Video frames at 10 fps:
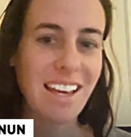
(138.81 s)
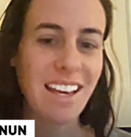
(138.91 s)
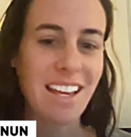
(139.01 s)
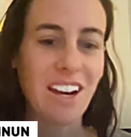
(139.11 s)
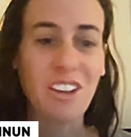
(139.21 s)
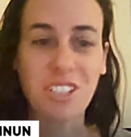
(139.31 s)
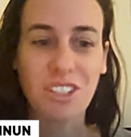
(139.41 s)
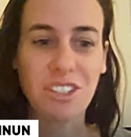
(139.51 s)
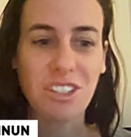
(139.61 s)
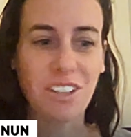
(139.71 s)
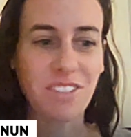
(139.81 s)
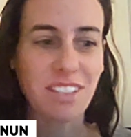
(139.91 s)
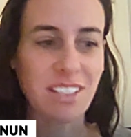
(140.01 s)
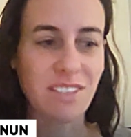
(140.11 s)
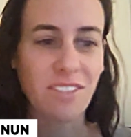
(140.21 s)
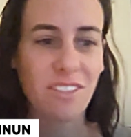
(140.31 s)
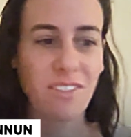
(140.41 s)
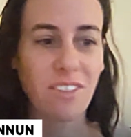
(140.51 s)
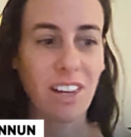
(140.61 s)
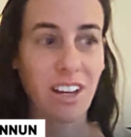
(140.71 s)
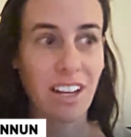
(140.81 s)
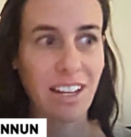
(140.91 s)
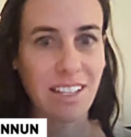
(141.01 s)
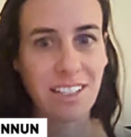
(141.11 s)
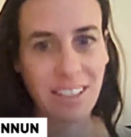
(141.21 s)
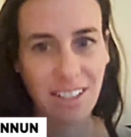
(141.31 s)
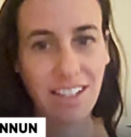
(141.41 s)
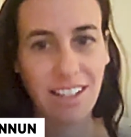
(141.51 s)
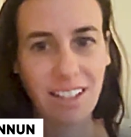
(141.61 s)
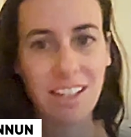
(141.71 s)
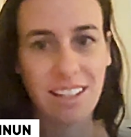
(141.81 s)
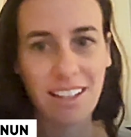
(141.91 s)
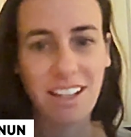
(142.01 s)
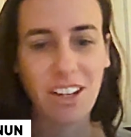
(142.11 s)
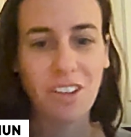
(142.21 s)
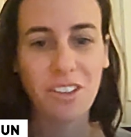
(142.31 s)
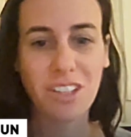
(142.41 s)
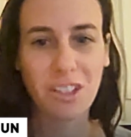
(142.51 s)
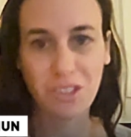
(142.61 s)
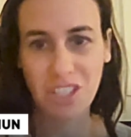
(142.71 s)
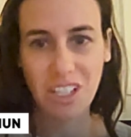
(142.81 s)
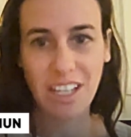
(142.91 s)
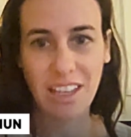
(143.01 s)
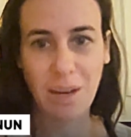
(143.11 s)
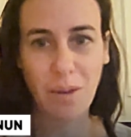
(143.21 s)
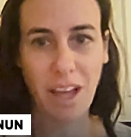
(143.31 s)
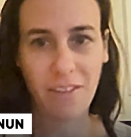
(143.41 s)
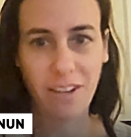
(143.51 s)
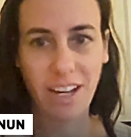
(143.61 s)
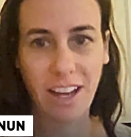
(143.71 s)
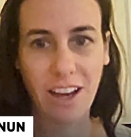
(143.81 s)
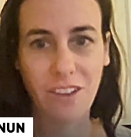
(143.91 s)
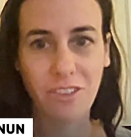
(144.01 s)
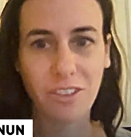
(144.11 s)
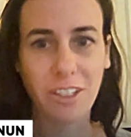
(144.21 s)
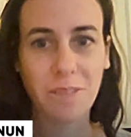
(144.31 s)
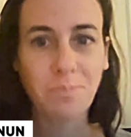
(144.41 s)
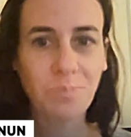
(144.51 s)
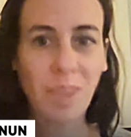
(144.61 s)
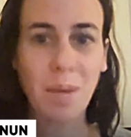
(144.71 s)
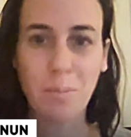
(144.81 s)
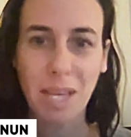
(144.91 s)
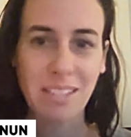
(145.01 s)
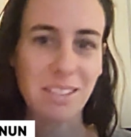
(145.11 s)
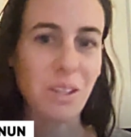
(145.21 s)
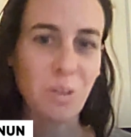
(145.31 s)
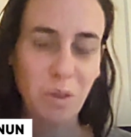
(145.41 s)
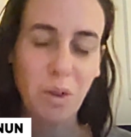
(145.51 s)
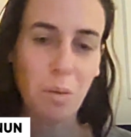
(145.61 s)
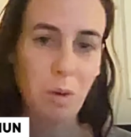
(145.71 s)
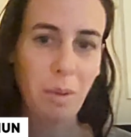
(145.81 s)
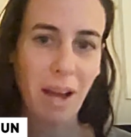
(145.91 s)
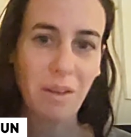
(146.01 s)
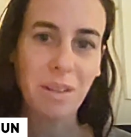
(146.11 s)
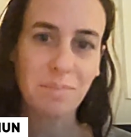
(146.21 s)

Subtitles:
it also serves this very, huge need that we have right now for baseload renewable power.